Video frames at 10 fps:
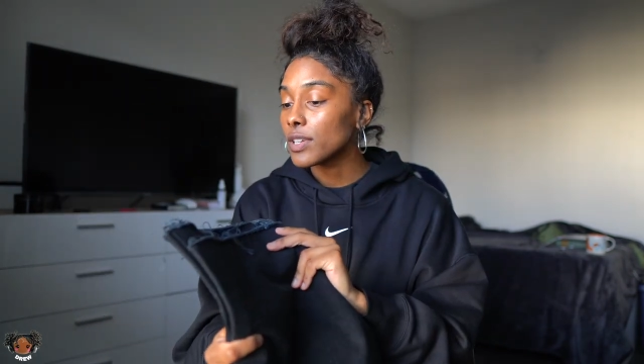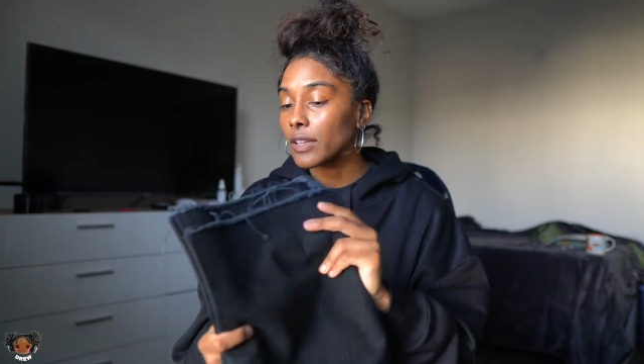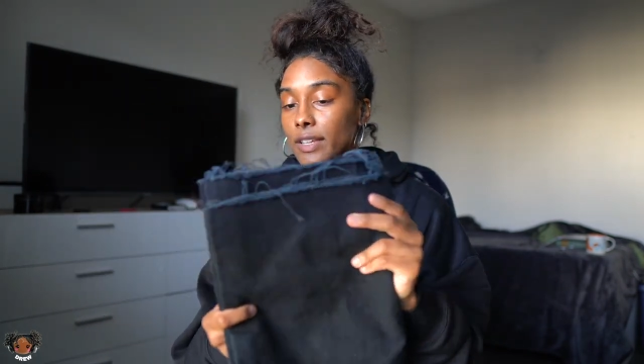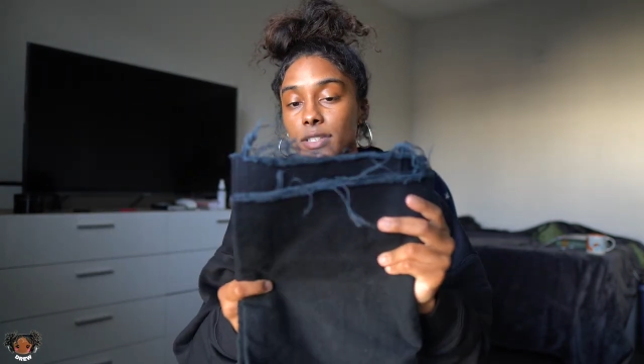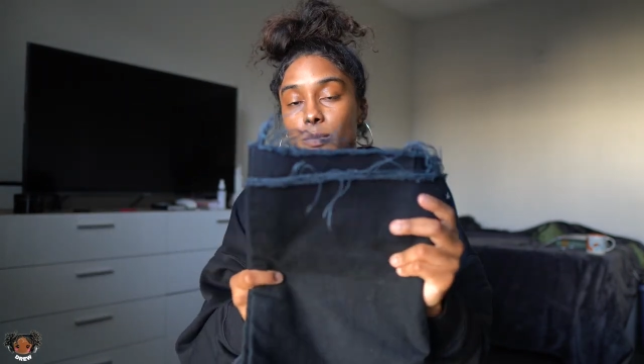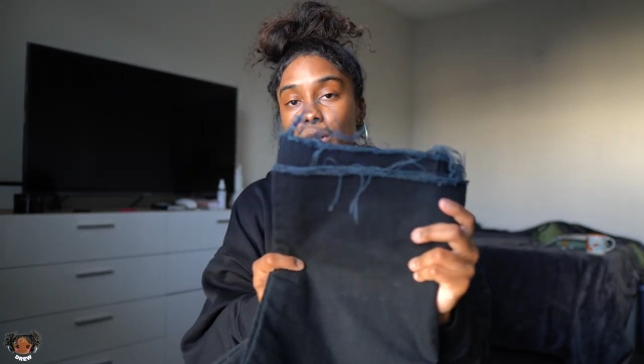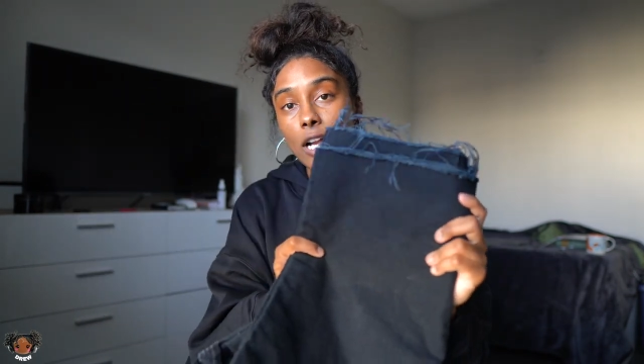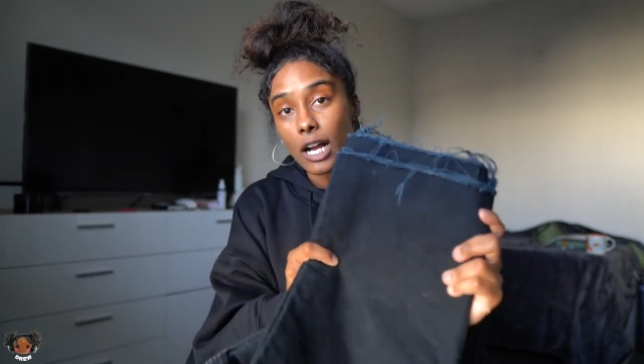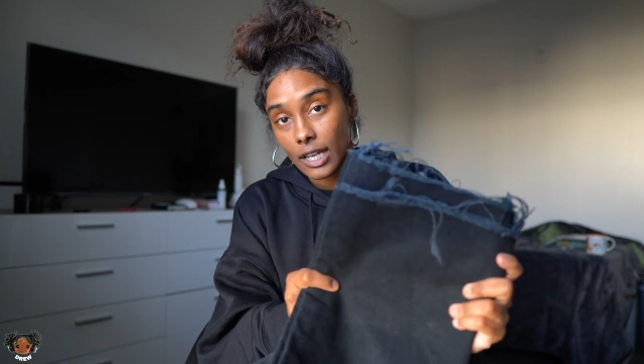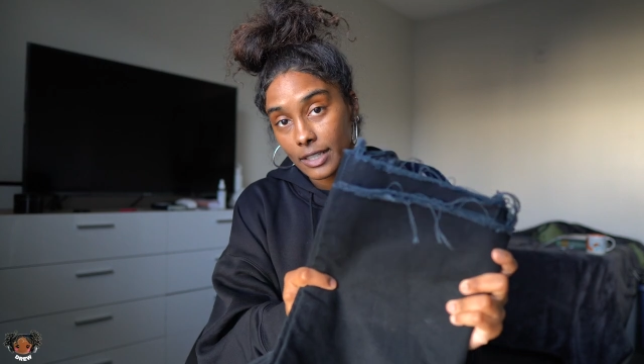tell that someone
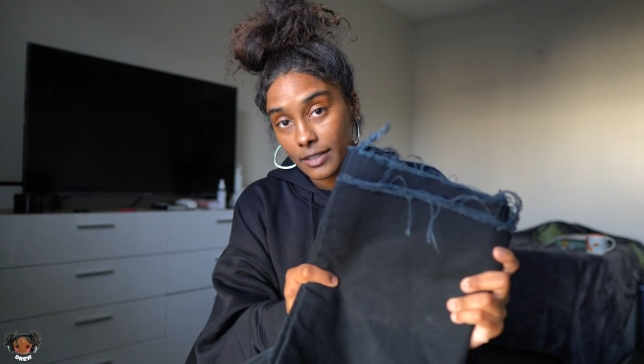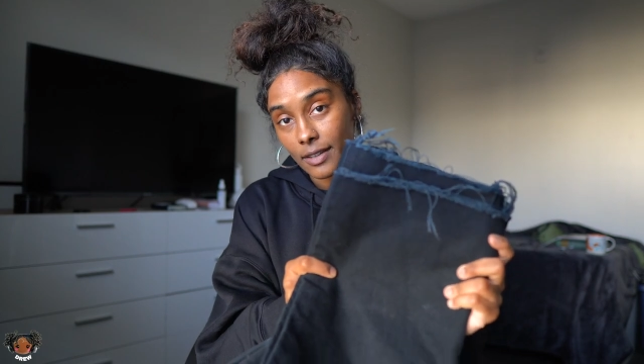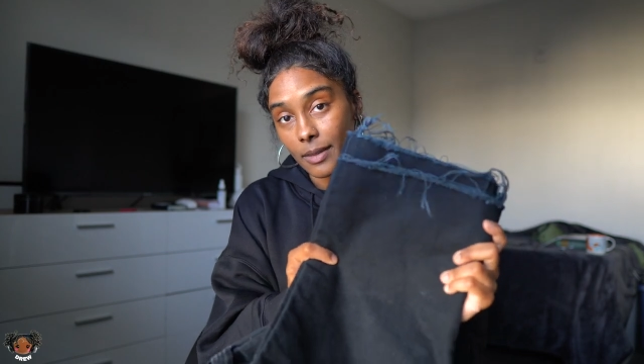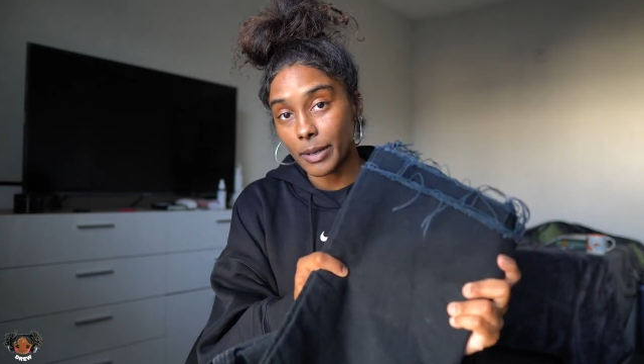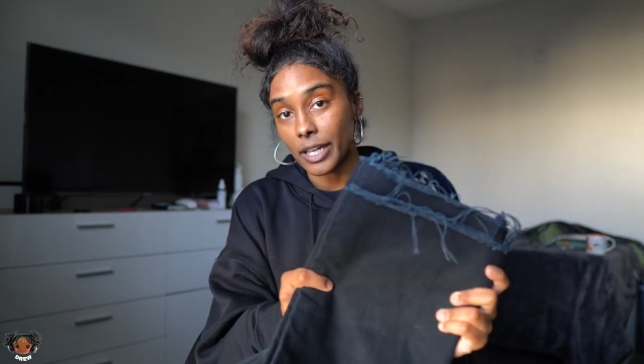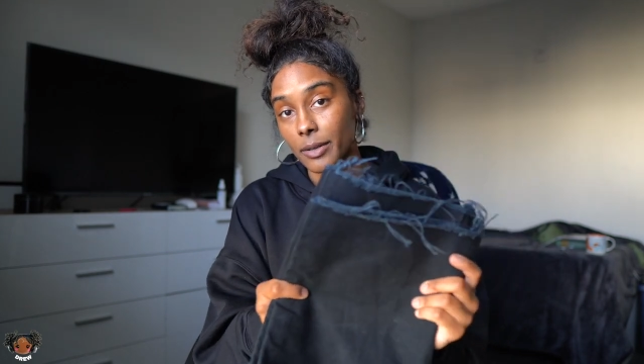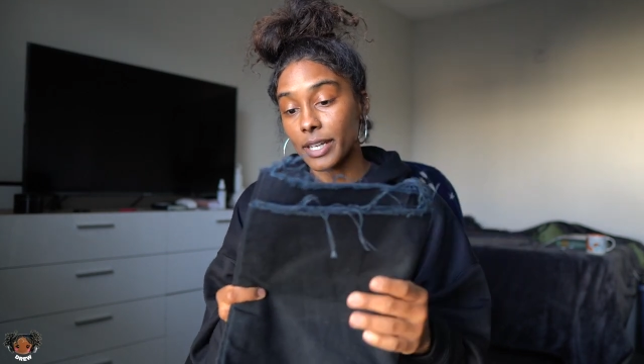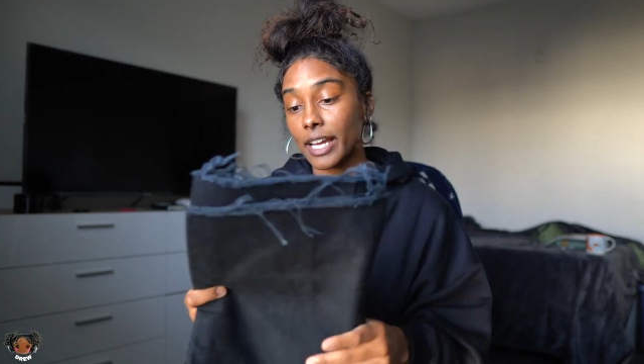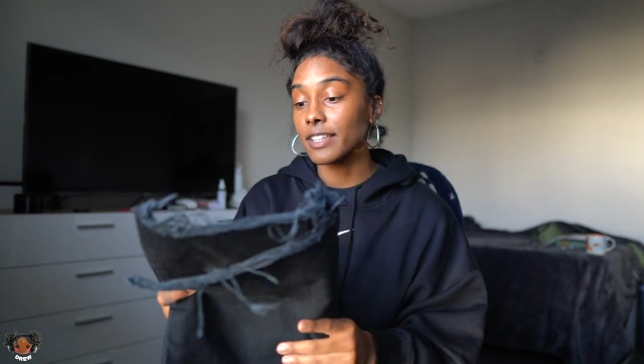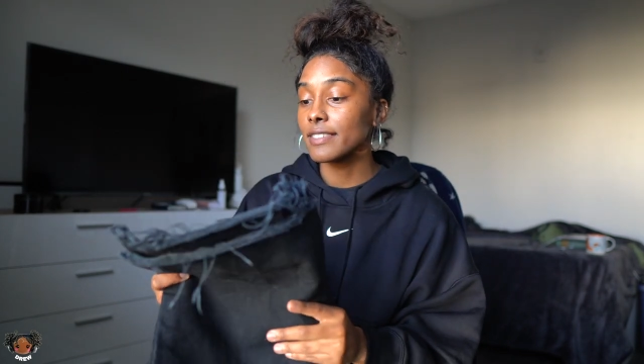cut the bottom
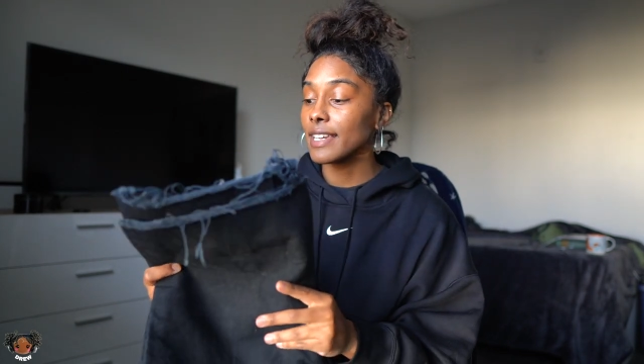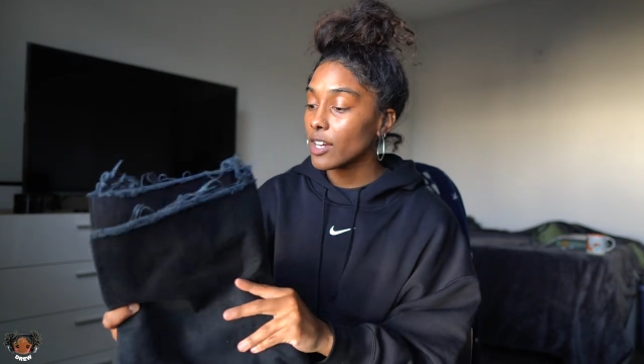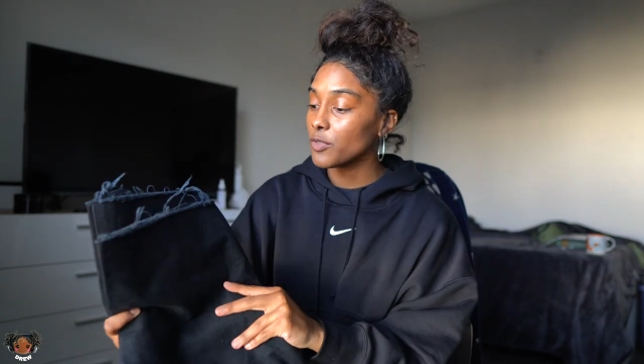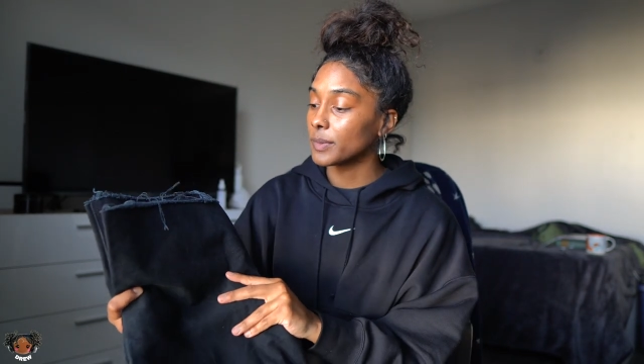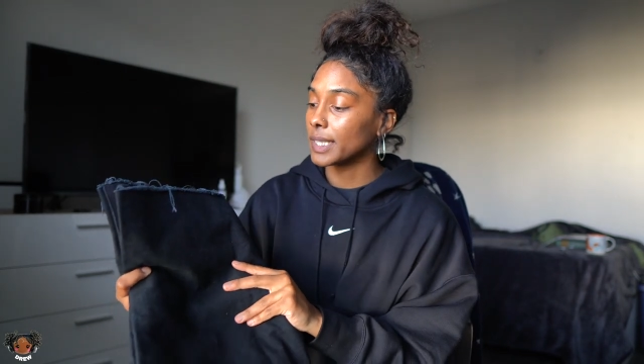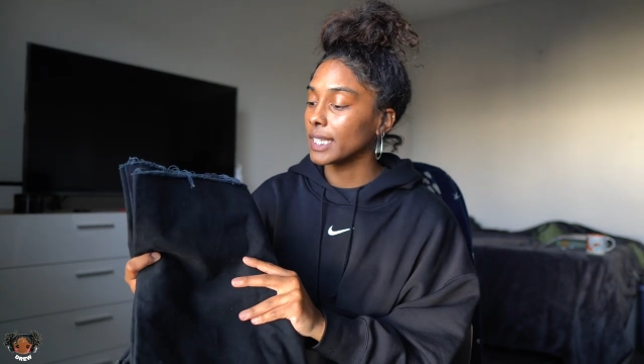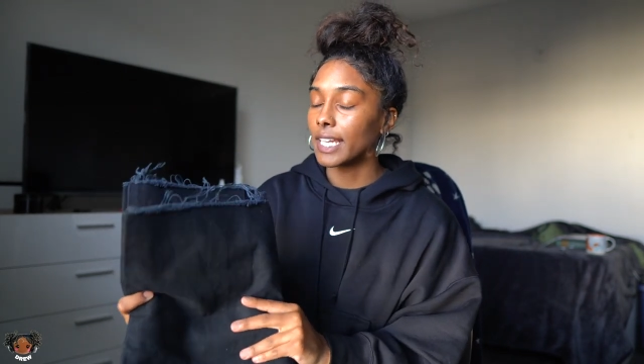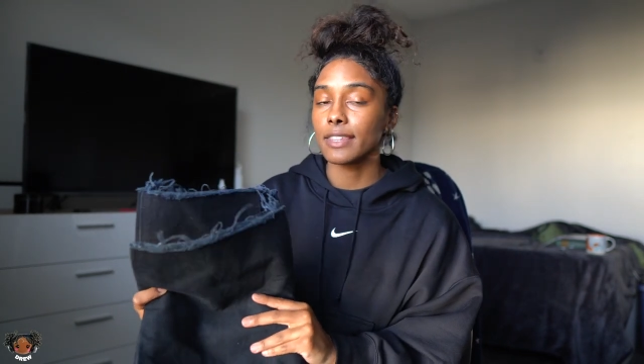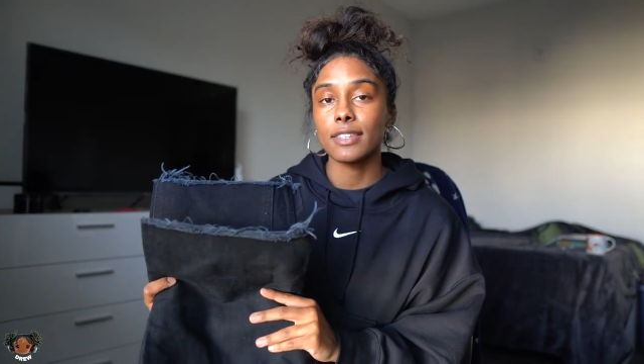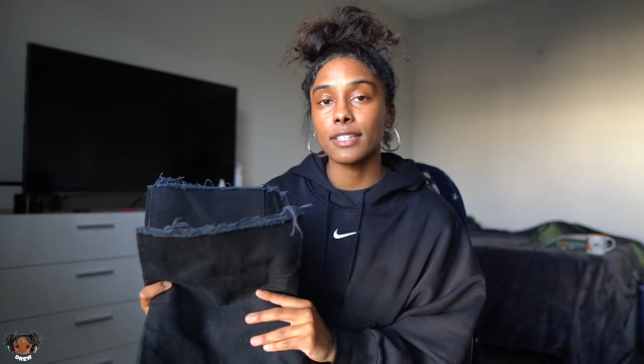and I can tell from the length of